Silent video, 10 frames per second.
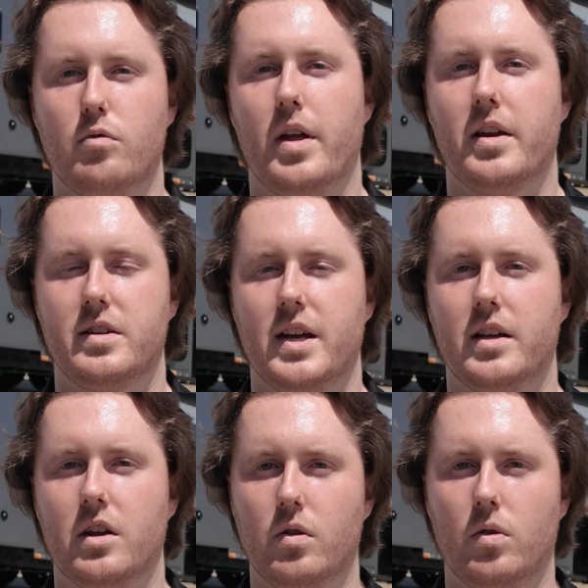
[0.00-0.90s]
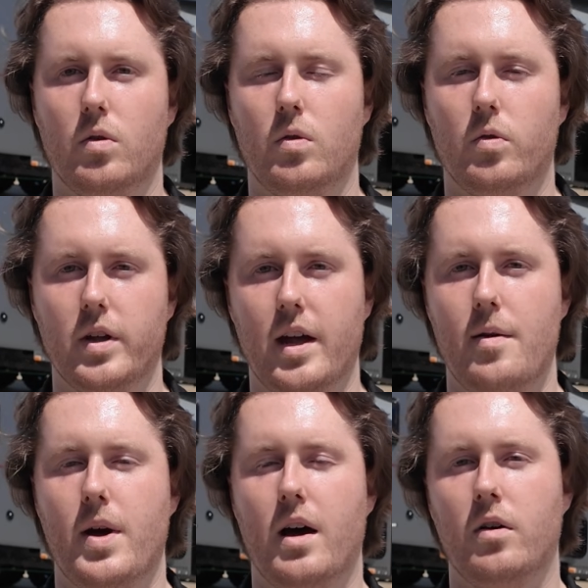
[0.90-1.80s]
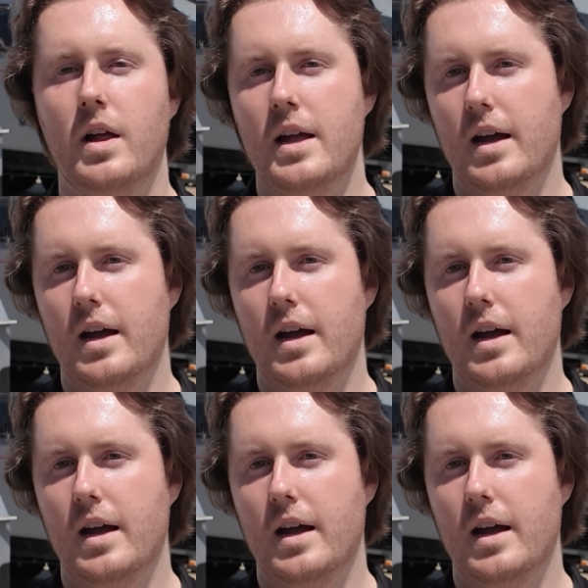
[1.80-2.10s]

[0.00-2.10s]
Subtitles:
ready to take your call or your email